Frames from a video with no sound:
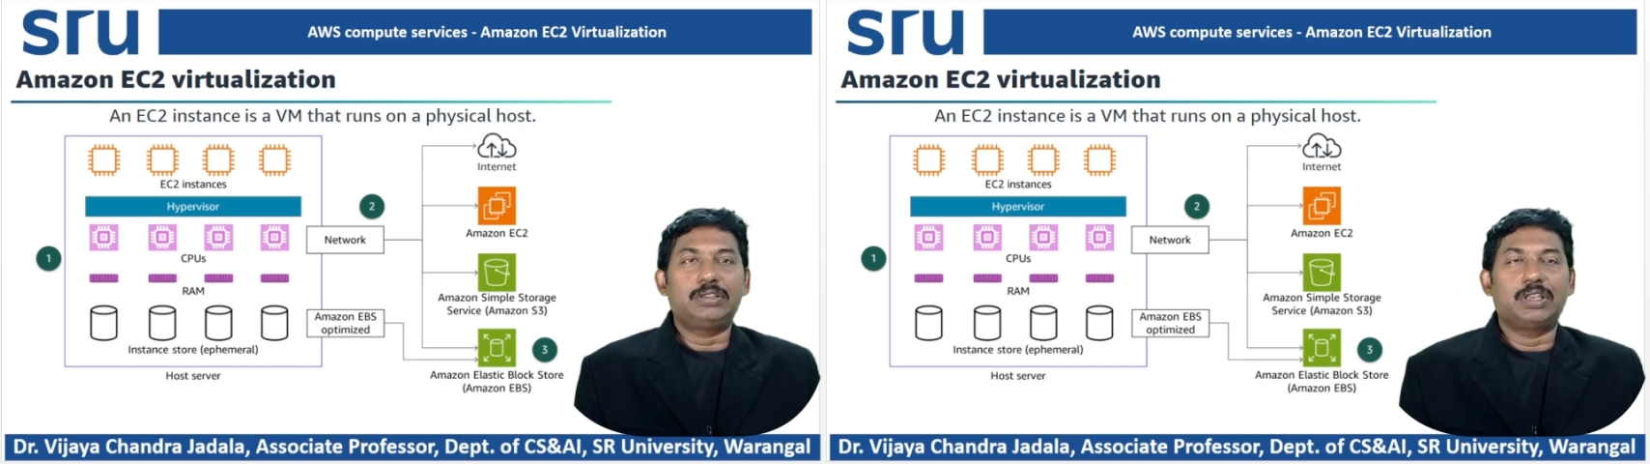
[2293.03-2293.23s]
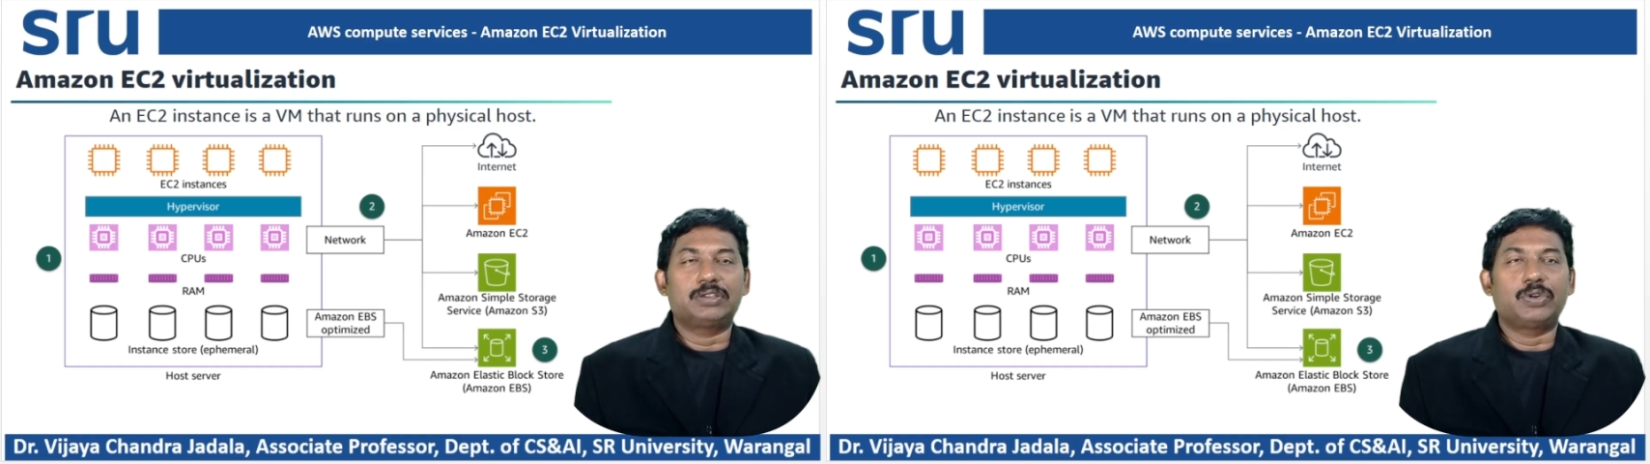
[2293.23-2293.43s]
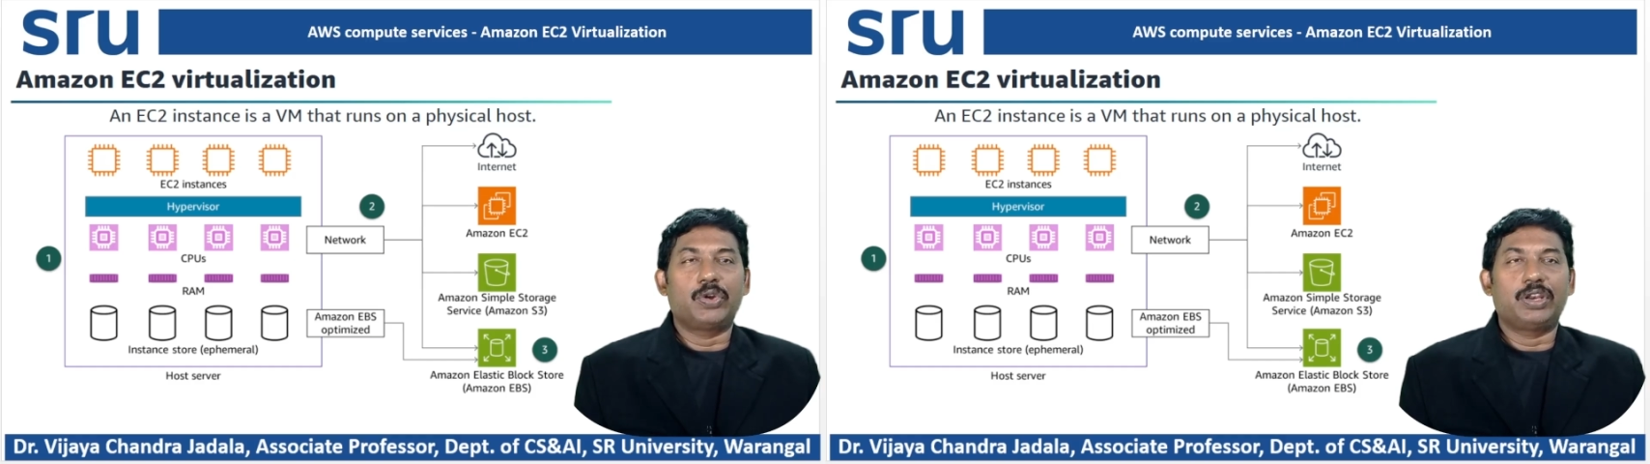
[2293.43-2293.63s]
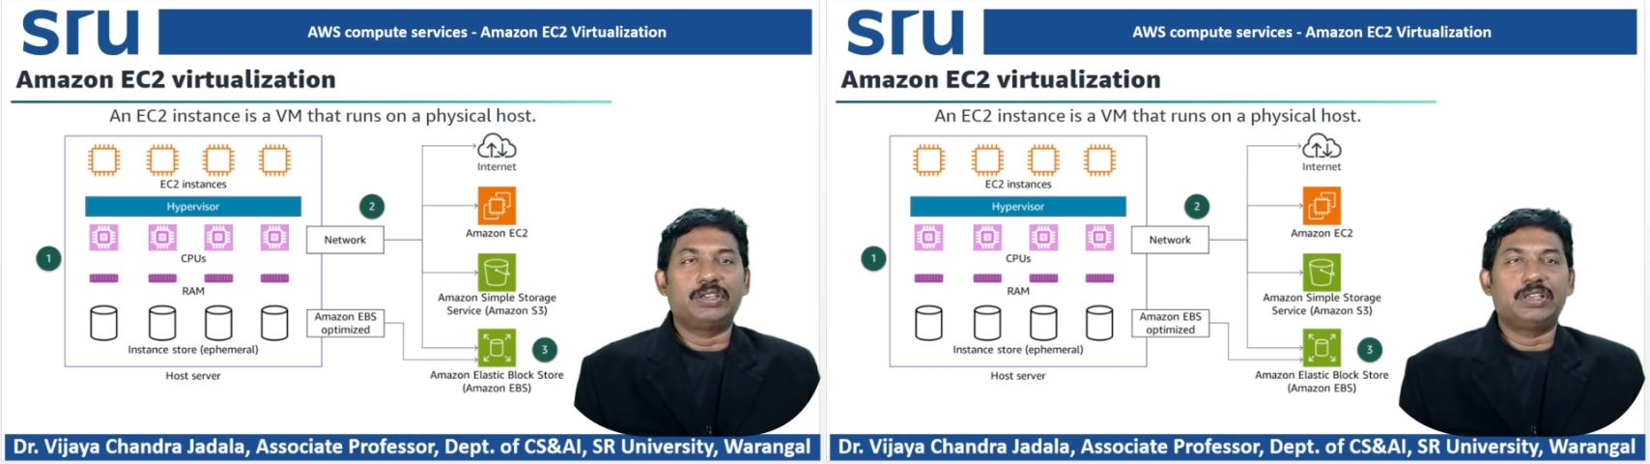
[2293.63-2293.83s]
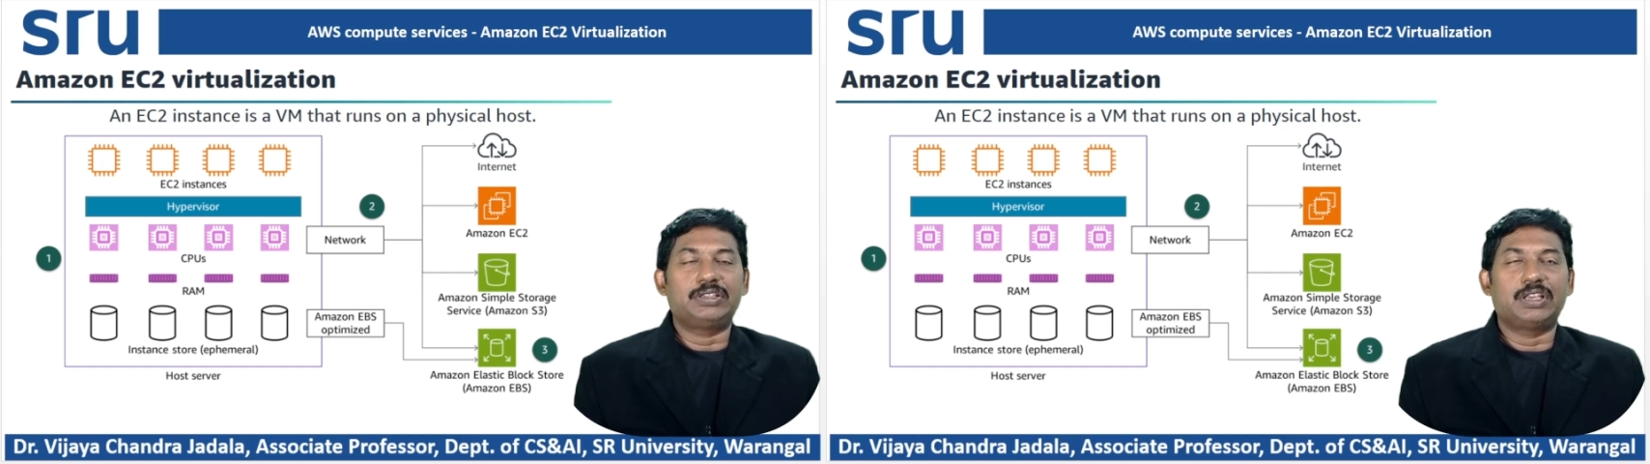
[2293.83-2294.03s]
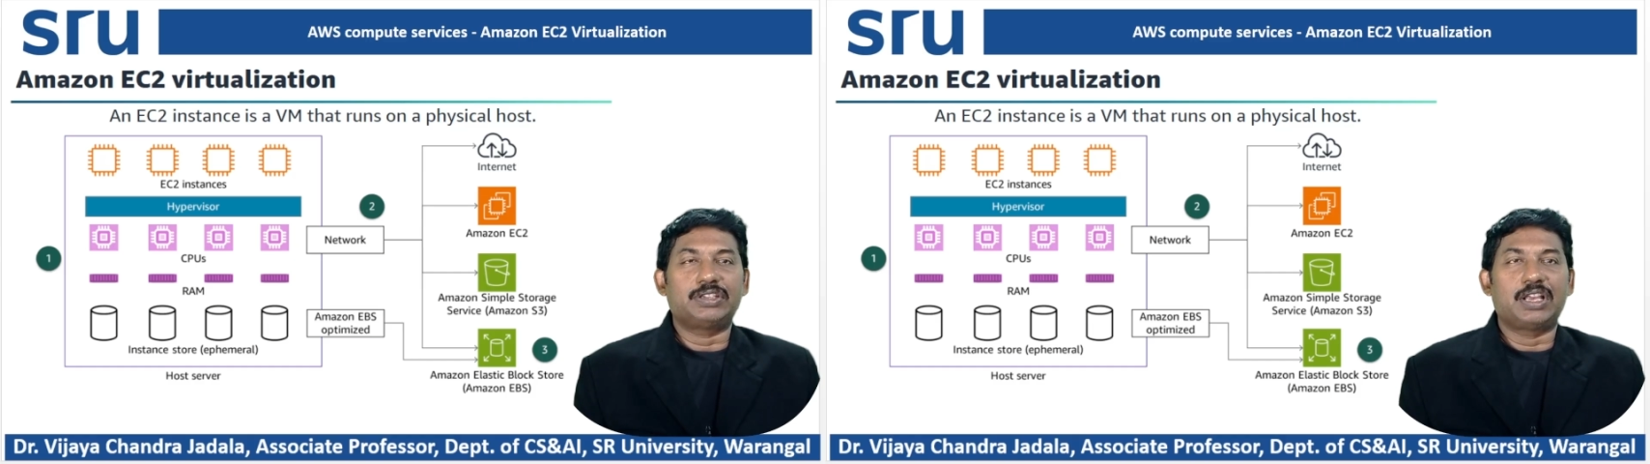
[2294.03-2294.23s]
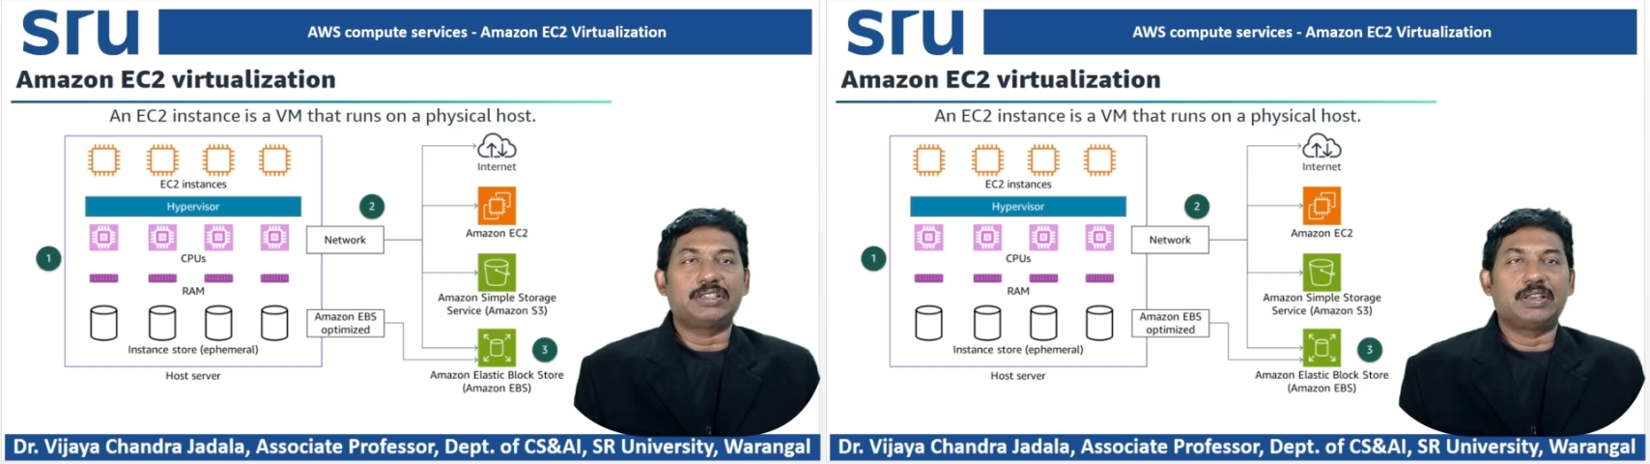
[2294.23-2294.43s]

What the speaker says: the storages such as